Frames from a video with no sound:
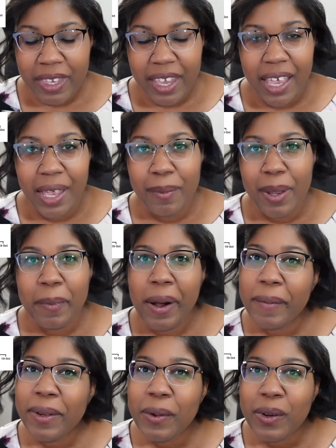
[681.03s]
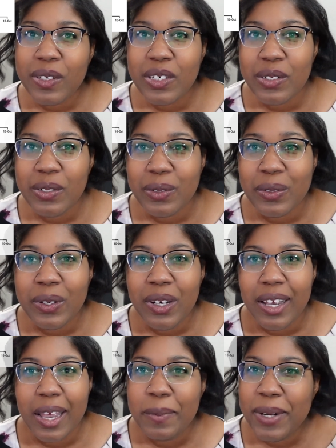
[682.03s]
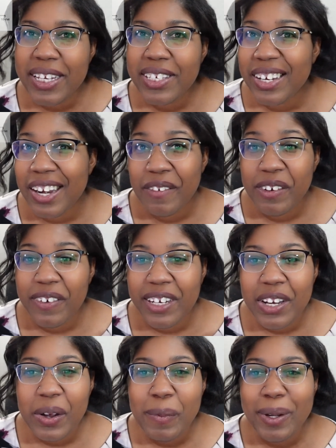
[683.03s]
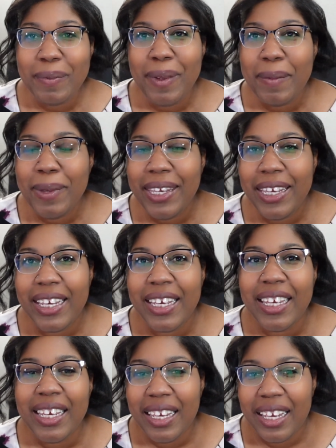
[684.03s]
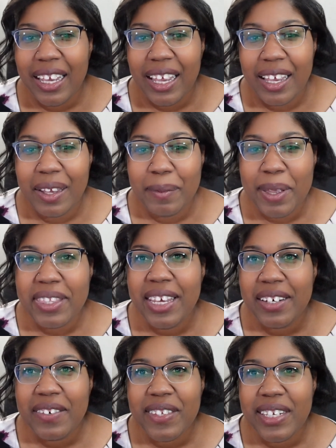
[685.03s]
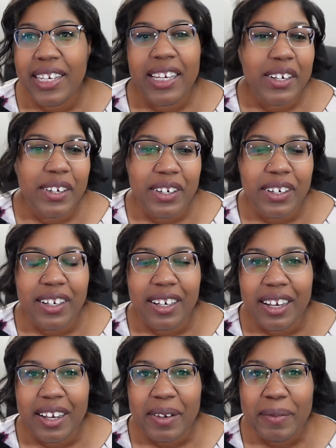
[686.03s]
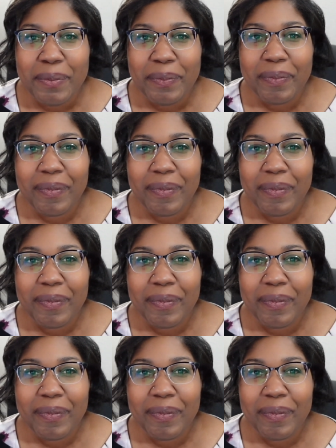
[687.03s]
I probably won't do updates on every video, but maybe at the end of the year, I'll